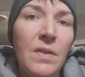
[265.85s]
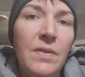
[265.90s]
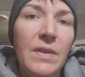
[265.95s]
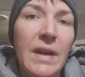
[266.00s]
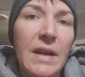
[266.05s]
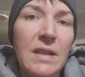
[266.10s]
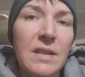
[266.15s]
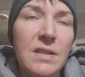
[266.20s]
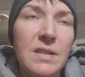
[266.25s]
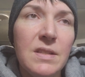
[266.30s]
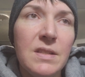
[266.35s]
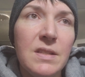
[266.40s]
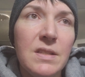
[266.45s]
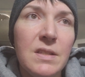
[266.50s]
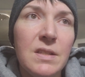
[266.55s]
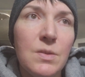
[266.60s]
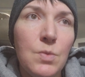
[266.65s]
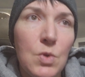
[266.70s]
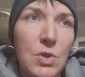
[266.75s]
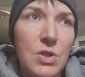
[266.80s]
that
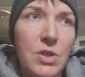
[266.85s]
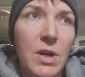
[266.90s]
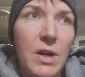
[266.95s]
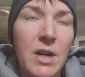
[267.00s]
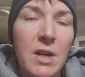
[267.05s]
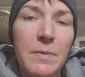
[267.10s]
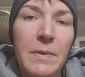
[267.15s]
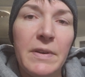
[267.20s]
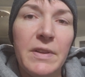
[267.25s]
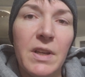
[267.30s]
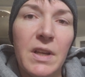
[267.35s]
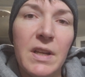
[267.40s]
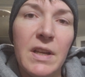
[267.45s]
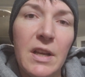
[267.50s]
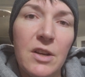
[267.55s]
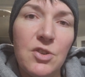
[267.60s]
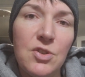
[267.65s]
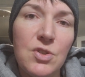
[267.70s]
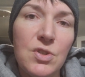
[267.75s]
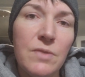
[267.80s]
was talking about the
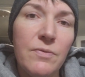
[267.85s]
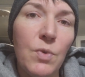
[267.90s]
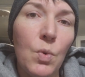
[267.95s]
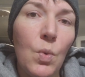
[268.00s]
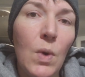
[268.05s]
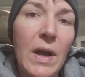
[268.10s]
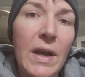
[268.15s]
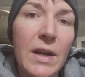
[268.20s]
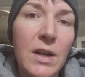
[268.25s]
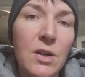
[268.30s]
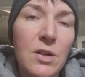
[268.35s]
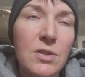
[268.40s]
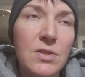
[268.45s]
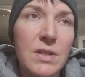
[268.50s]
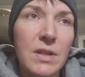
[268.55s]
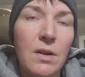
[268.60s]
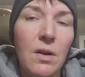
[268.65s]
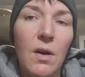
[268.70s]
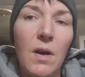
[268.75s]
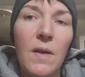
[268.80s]
connections of the
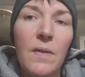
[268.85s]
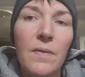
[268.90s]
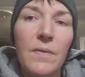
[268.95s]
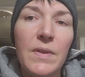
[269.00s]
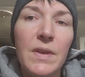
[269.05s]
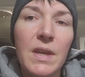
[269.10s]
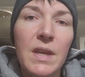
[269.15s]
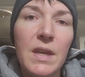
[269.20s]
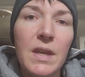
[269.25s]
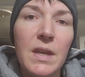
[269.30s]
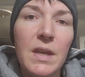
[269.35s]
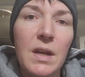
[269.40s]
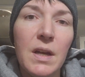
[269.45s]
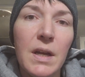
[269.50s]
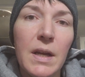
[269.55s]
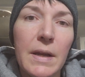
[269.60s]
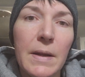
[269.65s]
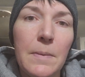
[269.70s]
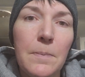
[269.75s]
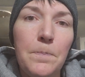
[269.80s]
wires, and on the
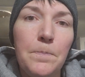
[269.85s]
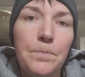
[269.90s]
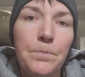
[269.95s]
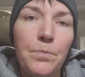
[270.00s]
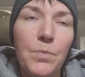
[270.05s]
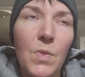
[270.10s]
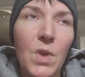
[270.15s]
I'm